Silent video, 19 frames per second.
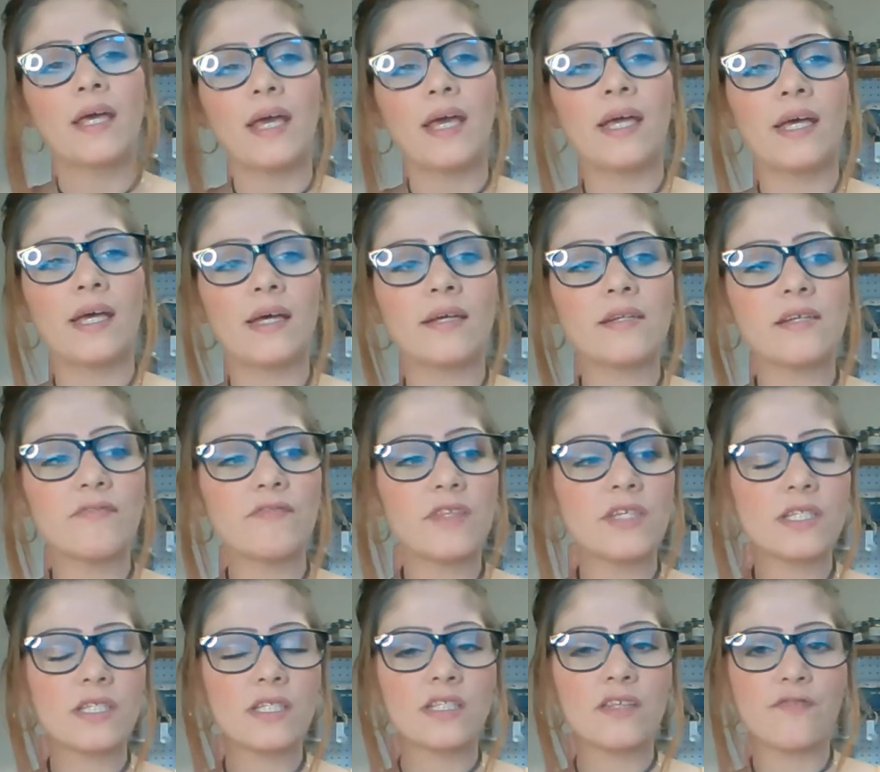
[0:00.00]
And if
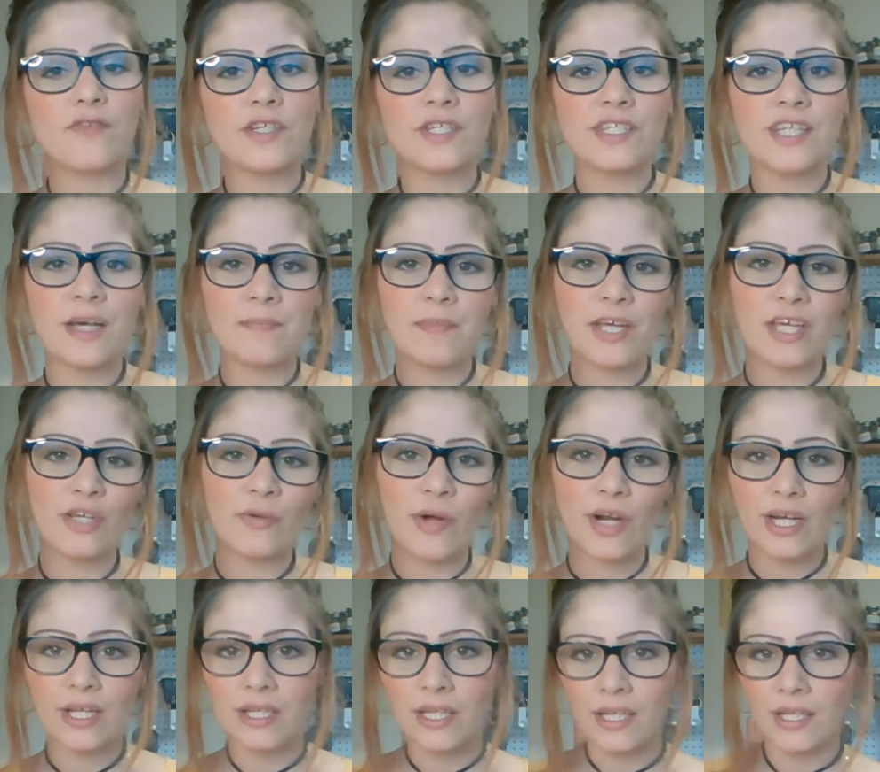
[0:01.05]
this is the first time that you are
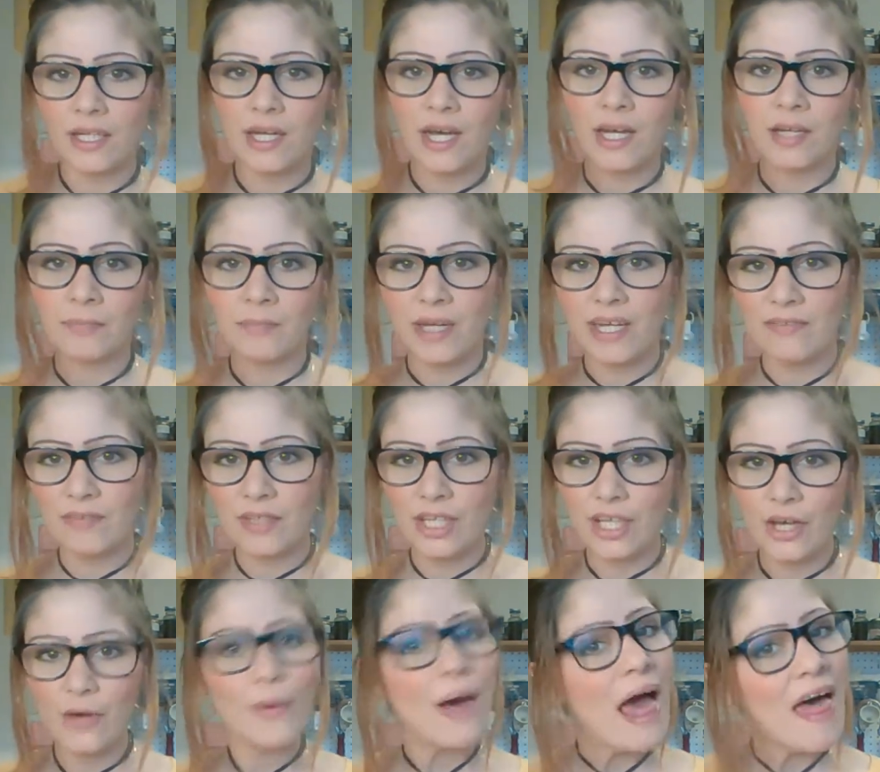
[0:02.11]
clicking on my
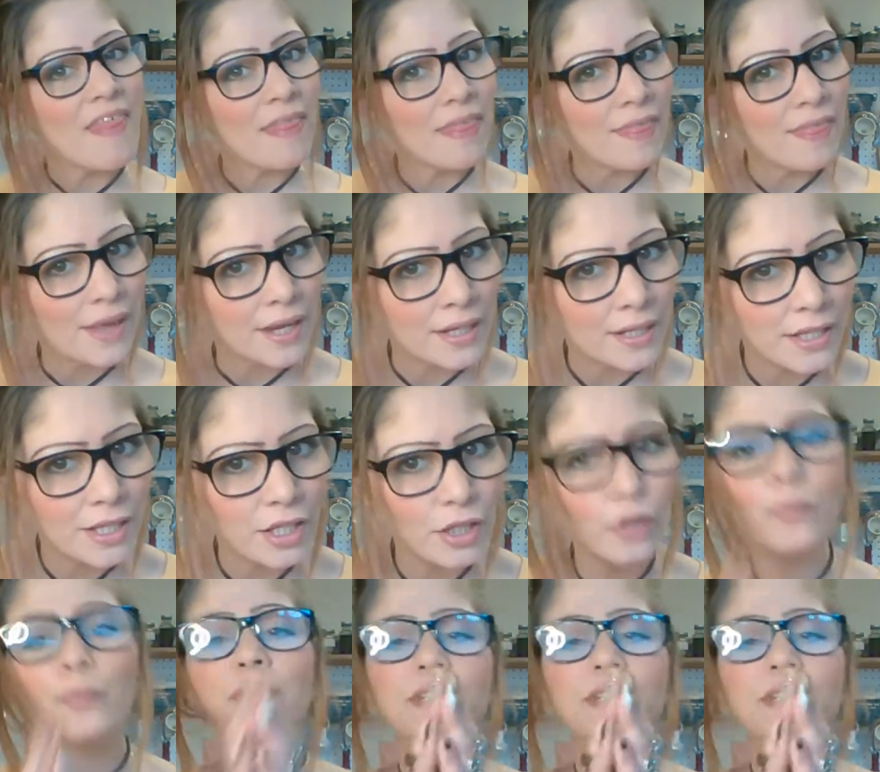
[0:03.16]
video, thank you.